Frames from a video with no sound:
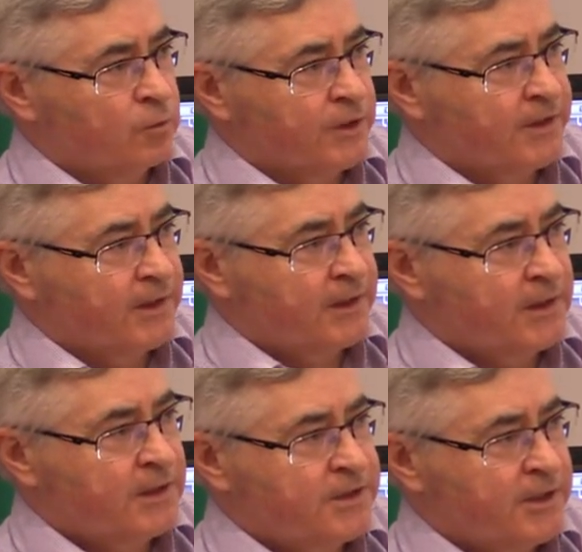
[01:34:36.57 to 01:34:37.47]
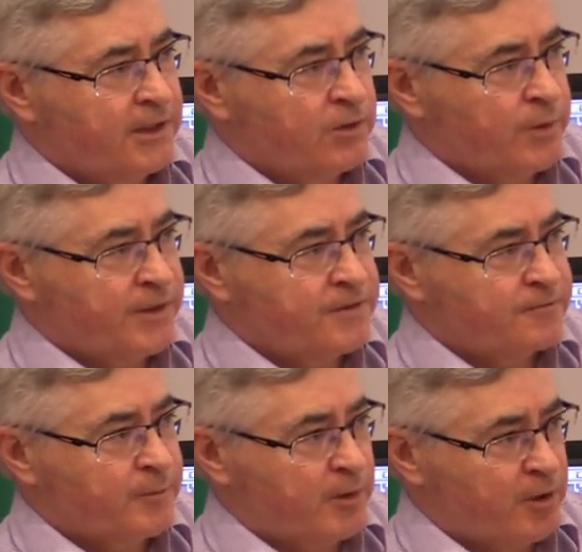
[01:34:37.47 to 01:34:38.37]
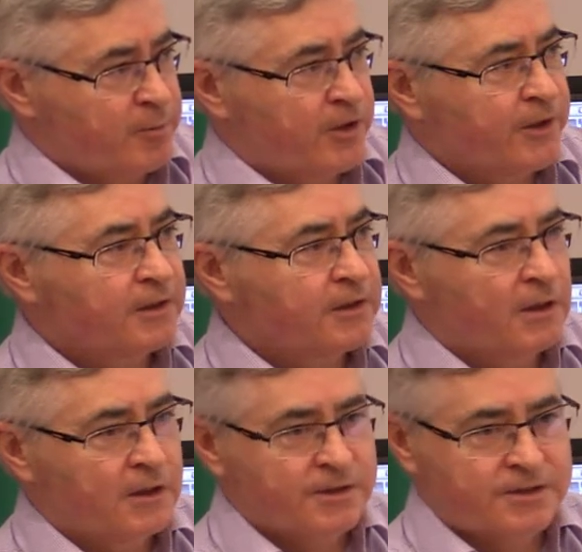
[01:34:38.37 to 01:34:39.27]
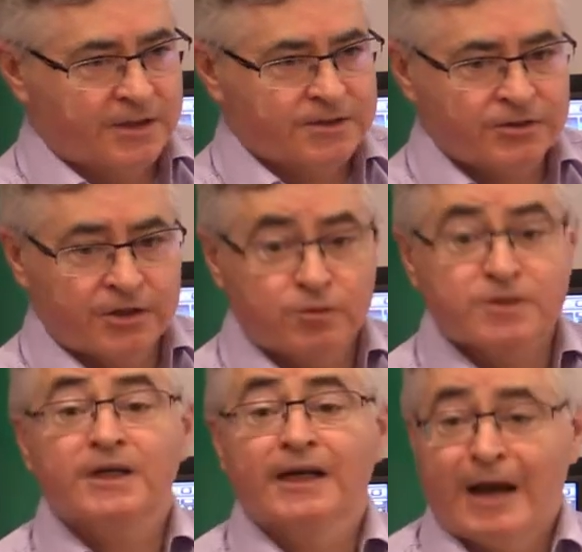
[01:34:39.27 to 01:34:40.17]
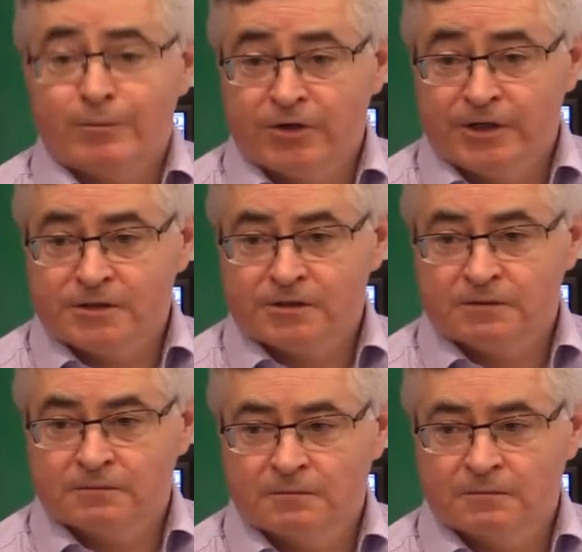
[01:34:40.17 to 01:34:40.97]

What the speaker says: one of the key takeaways from our American colleagues yesterday was collaboration,